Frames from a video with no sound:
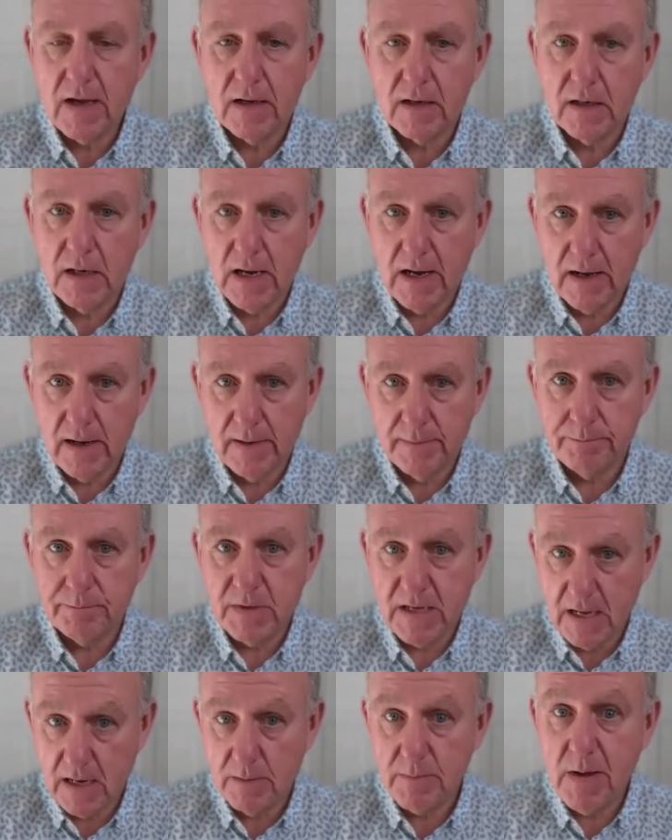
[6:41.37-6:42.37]
I'm
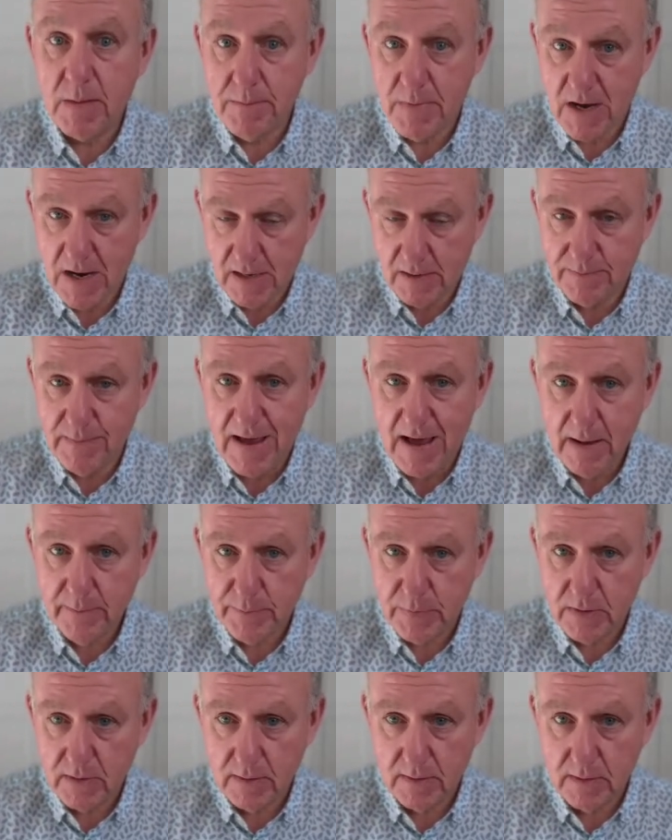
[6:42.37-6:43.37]
getting my mind
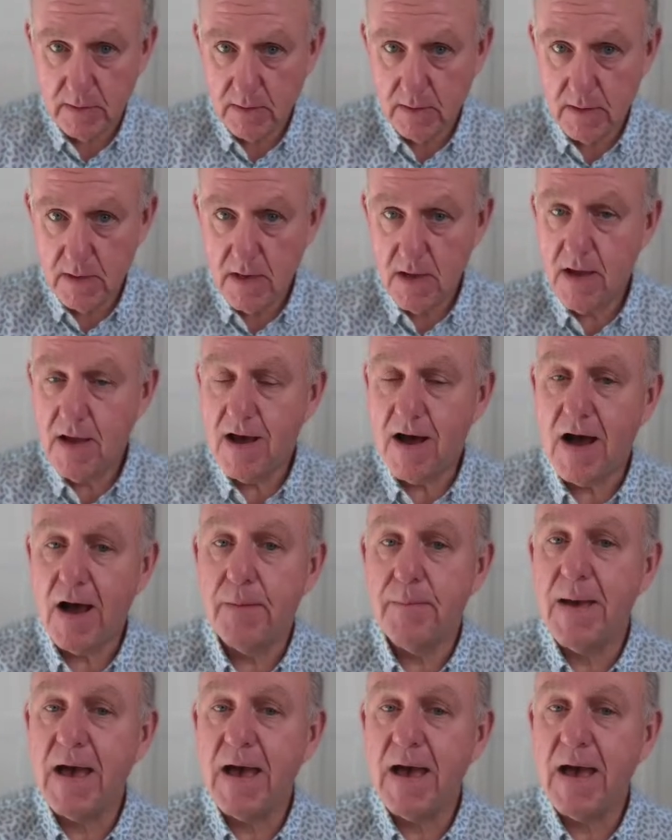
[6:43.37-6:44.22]
map. I'm